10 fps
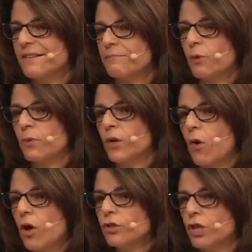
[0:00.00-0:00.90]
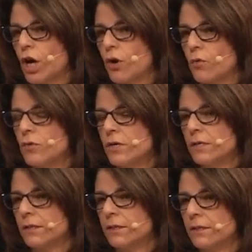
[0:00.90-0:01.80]
But we all know
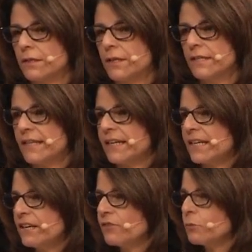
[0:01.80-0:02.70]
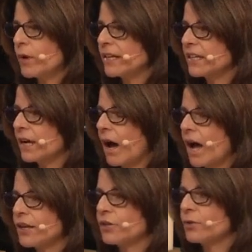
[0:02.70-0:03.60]
that even when
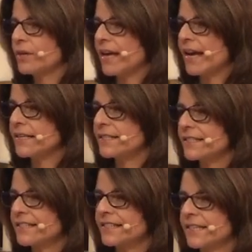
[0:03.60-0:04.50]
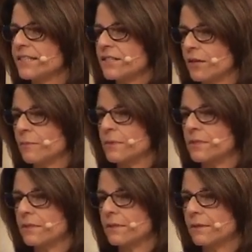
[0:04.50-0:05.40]
God creates
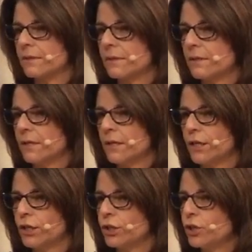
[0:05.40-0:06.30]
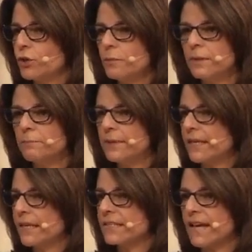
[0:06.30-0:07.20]
systems, human
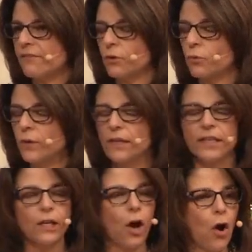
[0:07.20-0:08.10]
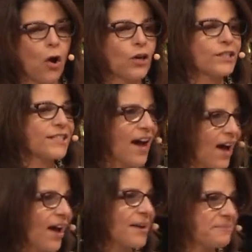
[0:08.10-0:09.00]
beings have a really hard
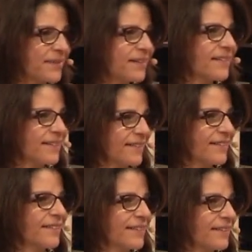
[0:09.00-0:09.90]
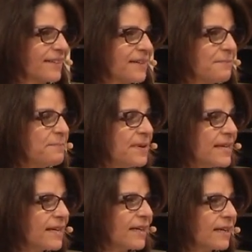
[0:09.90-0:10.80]
time
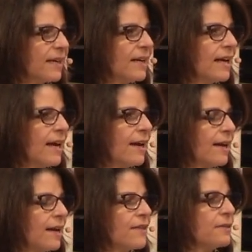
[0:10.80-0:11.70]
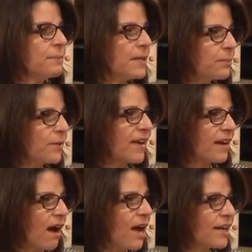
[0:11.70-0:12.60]
being the people
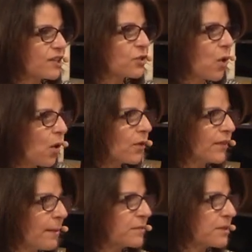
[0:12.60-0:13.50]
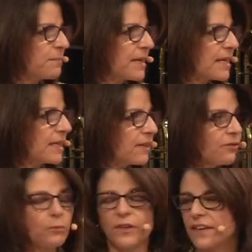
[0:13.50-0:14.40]
that God has called them to be,
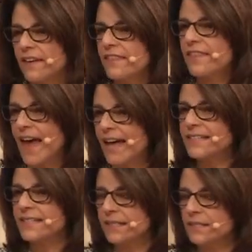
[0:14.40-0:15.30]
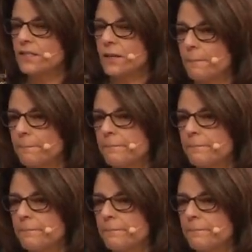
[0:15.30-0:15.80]
even within that system.